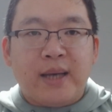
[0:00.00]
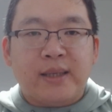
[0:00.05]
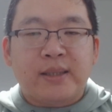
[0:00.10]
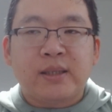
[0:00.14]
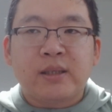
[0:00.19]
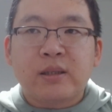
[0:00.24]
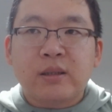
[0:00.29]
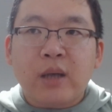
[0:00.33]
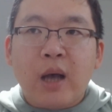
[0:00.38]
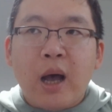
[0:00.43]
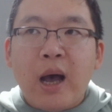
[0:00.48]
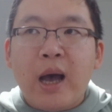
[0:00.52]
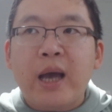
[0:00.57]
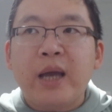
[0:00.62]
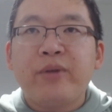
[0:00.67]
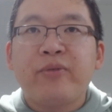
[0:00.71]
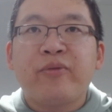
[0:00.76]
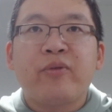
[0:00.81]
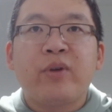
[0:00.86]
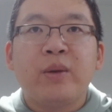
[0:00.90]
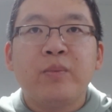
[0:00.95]

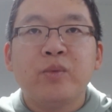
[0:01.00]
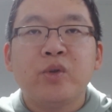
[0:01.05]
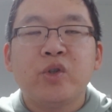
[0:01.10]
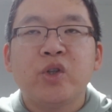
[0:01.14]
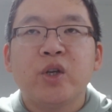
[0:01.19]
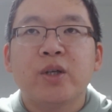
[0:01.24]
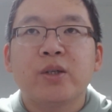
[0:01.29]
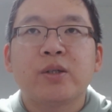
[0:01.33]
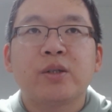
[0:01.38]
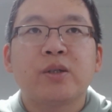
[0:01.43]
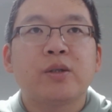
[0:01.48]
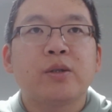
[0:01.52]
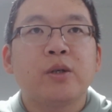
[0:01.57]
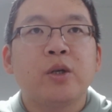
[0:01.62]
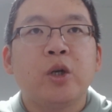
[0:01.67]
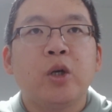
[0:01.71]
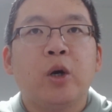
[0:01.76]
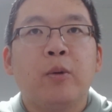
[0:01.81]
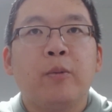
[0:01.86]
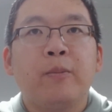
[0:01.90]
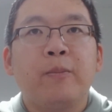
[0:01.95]
aside from just
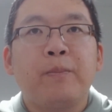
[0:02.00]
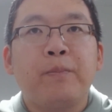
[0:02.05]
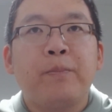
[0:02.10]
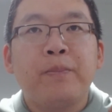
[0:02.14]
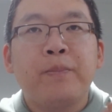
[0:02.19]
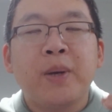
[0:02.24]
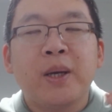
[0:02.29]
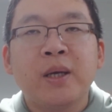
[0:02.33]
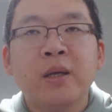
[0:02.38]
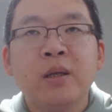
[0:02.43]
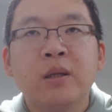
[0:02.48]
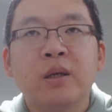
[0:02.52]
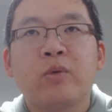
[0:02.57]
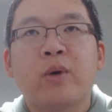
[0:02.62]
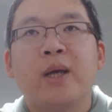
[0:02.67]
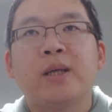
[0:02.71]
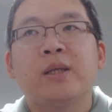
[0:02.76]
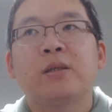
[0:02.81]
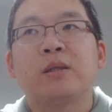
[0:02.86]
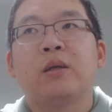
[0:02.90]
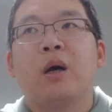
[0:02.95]
picking the
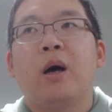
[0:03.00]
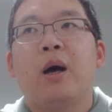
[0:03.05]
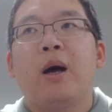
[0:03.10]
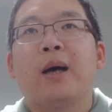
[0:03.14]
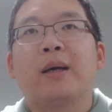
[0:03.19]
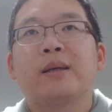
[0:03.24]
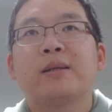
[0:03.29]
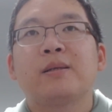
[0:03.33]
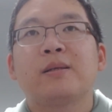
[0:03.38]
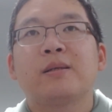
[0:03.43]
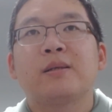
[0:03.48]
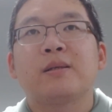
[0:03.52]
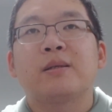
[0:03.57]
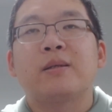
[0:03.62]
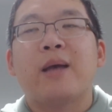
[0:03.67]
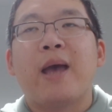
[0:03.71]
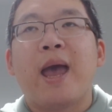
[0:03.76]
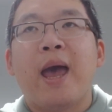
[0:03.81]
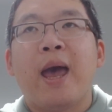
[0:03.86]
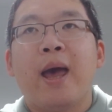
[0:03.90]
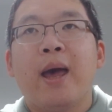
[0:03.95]
right stocks
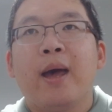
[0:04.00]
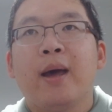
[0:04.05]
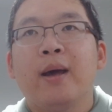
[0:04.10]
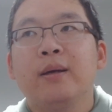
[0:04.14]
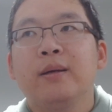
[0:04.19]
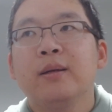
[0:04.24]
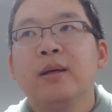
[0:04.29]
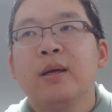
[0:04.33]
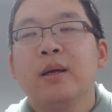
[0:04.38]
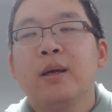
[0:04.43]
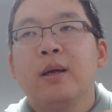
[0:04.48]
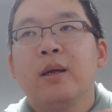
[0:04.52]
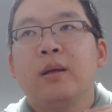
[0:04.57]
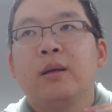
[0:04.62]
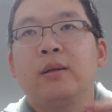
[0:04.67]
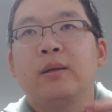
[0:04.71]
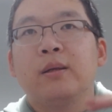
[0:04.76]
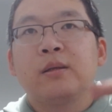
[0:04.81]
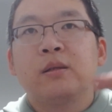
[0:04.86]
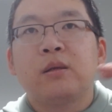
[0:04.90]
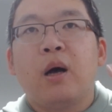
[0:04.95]
and
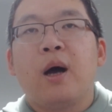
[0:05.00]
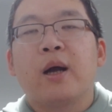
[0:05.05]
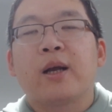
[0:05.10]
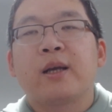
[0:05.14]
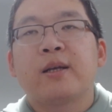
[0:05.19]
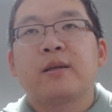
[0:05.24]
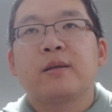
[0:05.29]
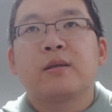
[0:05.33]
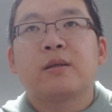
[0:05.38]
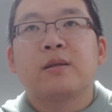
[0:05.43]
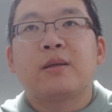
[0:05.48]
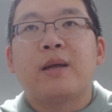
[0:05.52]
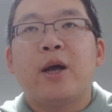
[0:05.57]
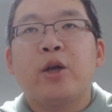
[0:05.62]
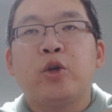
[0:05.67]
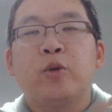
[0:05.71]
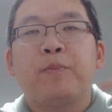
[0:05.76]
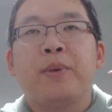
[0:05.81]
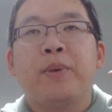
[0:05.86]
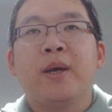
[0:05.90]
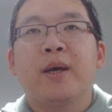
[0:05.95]
the stocks that
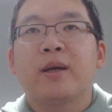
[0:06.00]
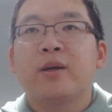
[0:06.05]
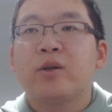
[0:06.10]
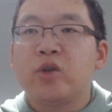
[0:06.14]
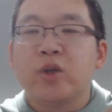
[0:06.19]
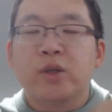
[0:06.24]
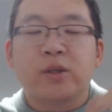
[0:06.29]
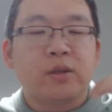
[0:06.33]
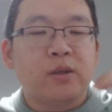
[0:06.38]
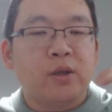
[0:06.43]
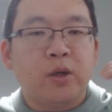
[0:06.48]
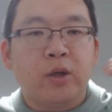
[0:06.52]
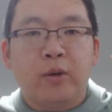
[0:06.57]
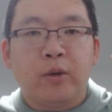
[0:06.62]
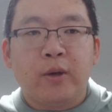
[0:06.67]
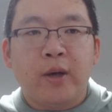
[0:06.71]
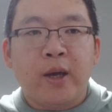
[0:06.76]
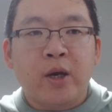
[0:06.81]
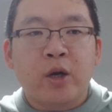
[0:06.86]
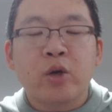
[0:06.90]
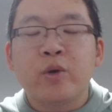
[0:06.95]
you pick just
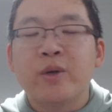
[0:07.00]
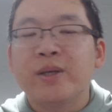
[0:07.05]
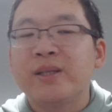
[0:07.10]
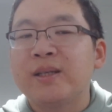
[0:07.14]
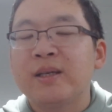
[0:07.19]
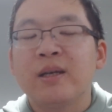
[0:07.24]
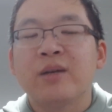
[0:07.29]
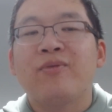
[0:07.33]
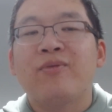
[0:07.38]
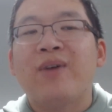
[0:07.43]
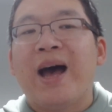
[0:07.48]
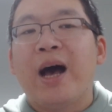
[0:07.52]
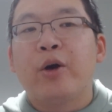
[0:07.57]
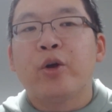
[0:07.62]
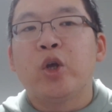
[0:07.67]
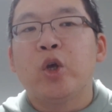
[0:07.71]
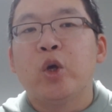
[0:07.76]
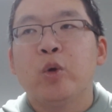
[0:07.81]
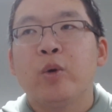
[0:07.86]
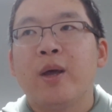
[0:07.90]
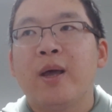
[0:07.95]
increasing in
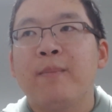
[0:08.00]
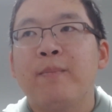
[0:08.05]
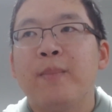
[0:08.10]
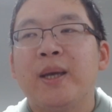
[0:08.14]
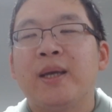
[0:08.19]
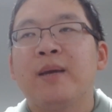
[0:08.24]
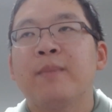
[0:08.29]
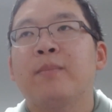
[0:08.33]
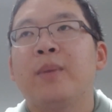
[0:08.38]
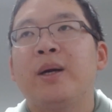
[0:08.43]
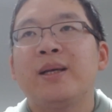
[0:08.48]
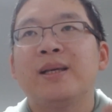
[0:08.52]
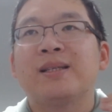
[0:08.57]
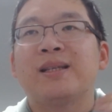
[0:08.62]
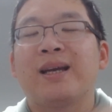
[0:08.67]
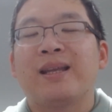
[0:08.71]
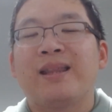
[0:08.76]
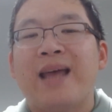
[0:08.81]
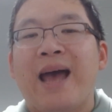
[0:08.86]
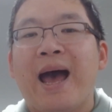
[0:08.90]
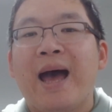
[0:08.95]
value and making monies
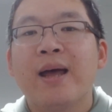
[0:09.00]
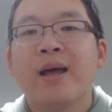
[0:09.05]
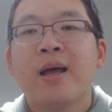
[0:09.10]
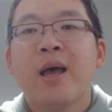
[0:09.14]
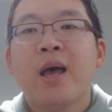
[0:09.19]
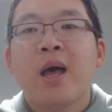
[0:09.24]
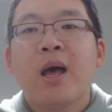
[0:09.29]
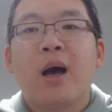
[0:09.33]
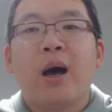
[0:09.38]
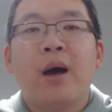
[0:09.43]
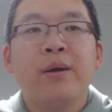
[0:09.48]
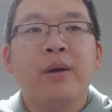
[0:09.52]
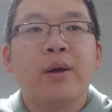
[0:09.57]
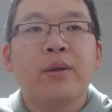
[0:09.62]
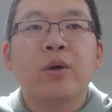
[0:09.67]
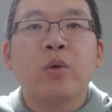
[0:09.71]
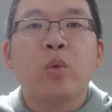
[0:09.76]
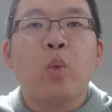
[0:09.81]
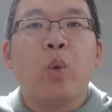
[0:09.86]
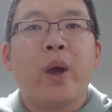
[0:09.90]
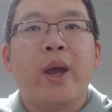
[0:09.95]
like that,
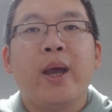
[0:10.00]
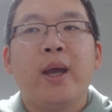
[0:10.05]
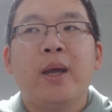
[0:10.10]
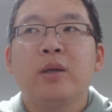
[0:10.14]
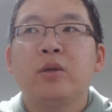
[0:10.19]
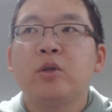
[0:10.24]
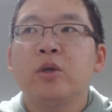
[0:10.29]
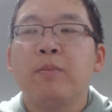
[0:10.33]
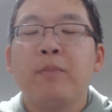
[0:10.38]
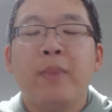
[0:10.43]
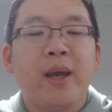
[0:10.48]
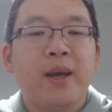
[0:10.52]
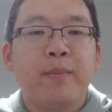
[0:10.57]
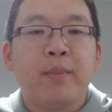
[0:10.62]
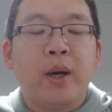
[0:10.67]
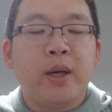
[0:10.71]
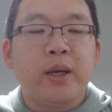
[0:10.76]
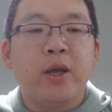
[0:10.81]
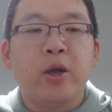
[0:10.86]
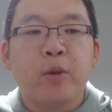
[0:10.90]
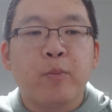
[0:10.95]
another way to make
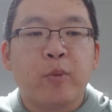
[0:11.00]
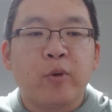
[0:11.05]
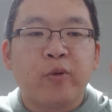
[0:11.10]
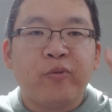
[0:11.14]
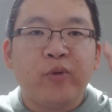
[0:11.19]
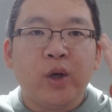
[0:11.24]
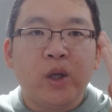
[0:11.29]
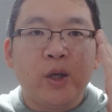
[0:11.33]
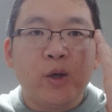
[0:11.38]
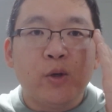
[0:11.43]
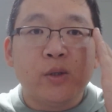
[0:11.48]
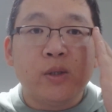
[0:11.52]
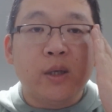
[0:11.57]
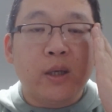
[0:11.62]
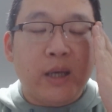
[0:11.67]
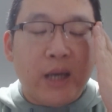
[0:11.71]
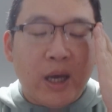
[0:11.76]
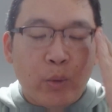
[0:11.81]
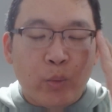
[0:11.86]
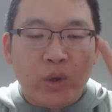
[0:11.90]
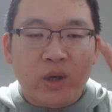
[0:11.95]
money in your portfolio is to
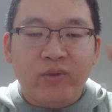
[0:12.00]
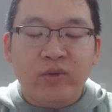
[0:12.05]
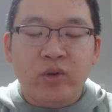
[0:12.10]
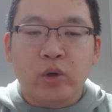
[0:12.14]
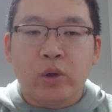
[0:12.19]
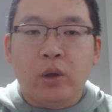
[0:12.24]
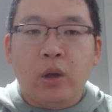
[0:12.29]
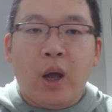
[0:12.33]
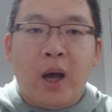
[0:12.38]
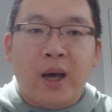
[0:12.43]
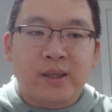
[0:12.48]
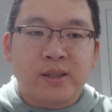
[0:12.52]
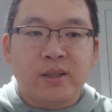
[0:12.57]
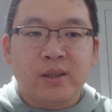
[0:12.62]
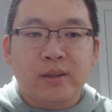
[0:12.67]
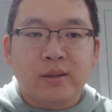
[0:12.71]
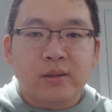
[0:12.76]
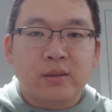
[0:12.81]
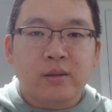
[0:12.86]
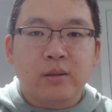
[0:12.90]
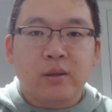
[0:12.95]
get rid of your
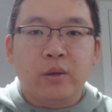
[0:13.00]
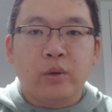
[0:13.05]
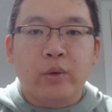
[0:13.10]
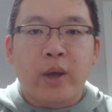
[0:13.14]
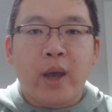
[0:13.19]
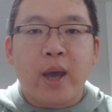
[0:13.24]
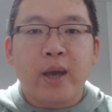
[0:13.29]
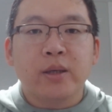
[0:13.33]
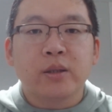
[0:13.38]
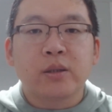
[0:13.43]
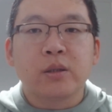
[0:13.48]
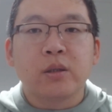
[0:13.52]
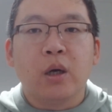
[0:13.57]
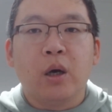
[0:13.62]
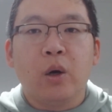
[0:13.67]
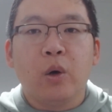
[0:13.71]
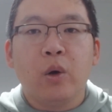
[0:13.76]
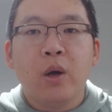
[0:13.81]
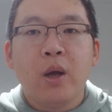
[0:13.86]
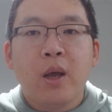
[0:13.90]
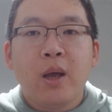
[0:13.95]
losses. Okay,
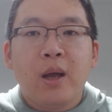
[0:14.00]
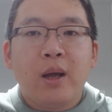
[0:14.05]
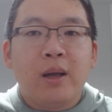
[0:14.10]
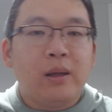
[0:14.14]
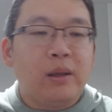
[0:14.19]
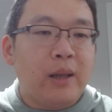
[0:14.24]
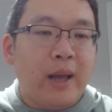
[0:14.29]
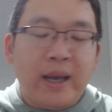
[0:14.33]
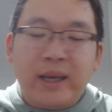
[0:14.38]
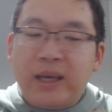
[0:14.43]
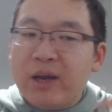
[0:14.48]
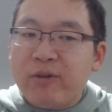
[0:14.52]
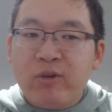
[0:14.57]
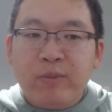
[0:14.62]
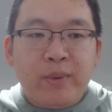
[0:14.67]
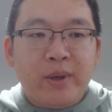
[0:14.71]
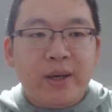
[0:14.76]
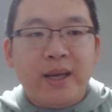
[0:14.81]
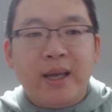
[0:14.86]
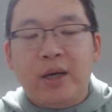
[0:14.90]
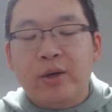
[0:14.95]
so like
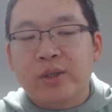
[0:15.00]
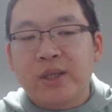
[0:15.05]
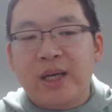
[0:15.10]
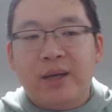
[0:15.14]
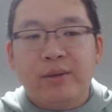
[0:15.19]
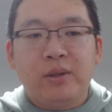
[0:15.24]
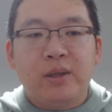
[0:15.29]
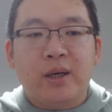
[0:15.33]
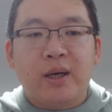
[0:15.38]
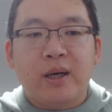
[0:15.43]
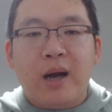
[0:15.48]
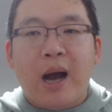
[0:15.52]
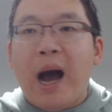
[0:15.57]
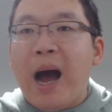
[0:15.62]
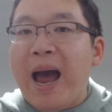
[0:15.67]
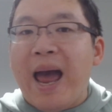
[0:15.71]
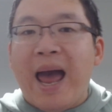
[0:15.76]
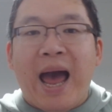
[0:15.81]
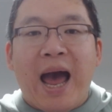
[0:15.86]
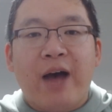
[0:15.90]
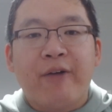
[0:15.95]
everybody else out there,
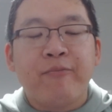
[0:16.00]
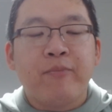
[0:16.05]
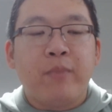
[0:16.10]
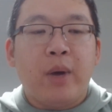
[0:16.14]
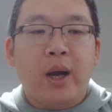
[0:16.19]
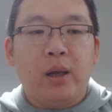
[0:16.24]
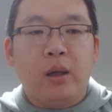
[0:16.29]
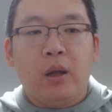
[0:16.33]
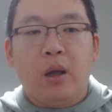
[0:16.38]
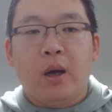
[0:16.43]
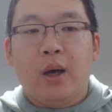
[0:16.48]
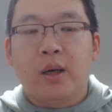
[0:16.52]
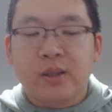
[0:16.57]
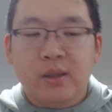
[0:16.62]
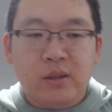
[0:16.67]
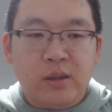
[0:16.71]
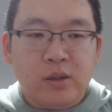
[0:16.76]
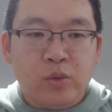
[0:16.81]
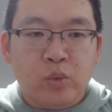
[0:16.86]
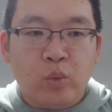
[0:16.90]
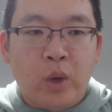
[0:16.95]
I have my
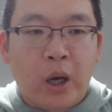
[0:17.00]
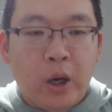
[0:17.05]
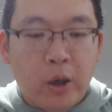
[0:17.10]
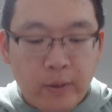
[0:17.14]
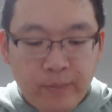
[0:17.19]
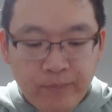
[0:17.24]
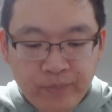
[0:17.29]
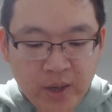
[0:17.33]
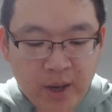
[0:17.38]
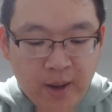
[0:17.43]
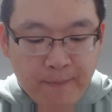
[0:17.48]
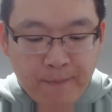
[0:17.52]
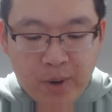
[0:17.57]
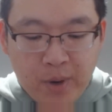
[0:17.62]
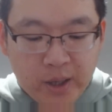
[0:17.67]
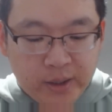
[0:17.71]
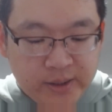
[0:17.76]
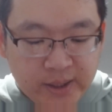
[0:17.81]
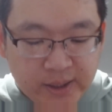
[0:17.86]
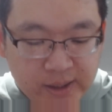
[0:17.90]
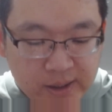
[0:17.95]
losses as well,
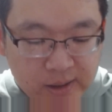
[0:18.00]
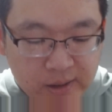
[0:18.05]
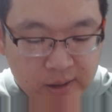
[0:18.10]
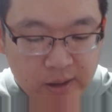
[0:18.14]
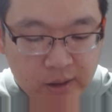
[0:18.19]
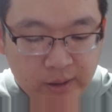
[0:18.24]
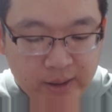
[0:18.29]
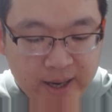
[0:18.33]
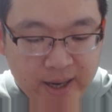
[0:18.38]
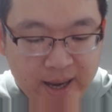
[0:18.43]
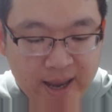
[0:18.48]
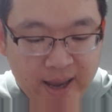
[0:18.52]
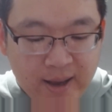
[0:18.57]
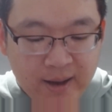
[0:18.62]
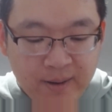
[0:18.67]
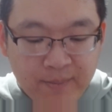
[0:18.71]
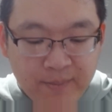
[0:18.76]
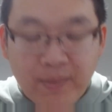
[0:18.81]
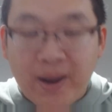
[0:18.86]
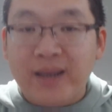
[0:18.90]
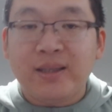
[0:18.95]
particularly
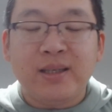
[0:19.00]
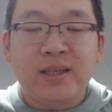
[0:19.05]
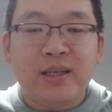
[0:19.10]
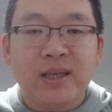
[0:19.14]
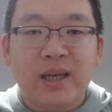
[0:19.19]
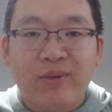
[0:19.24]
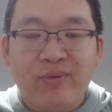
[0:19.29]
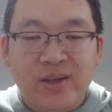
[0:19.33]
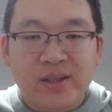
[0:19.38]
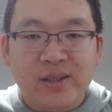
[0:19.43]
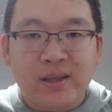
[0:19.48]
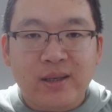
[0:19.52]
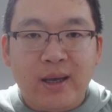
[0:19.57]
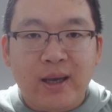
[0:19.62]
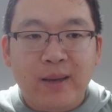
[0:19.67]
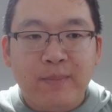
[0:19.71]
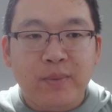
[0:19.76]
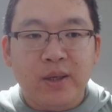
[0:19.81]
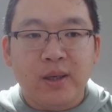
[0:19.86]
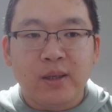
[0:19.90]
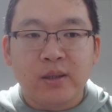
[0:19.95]
in my
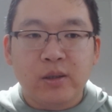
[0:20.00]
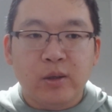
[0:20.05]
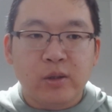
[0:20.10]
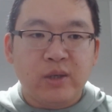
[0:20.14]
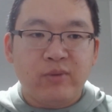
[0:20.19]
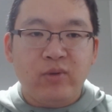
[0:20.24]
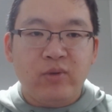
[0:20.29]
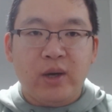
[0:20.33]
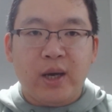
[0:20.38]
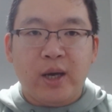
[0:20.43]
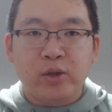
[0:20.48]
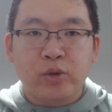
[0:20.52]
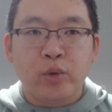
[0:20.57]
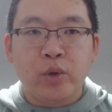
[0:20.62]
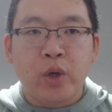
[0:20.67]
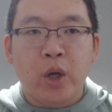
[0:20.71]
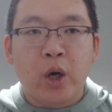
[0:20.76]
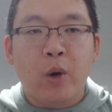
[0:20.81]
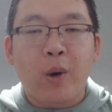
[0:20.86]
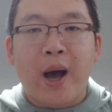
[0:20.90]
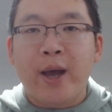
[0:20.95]
TFSA, because those of you guys who
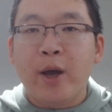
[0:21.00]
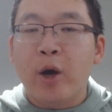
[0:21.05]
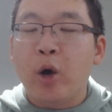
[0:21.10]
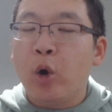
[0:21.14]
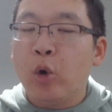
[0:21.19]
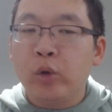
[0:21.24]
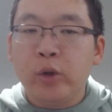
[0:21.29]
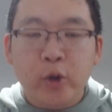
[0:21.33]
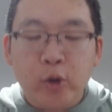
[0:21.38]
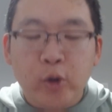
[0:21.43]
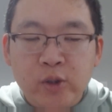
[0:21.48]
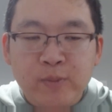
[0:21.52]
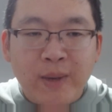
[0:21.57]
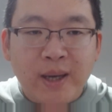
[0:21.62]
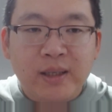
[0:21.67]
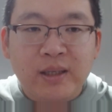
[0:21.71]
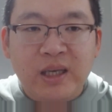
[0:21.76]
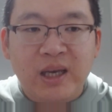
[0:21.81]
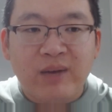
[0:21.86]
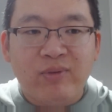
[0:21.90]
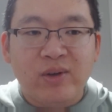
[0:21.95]
know, I only use my
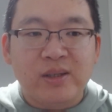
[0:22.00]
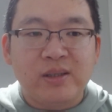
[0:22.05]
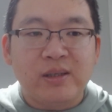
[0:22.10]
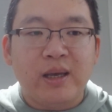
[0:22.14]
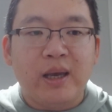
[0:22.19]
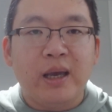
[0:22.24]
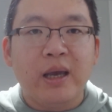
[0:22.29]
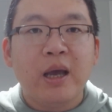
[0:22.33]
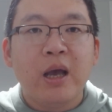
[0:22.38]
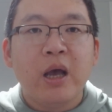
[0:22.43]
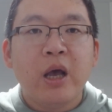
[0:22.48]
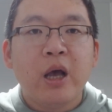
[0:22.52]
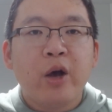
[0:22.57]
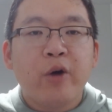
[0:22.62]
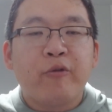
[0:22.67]
TFSA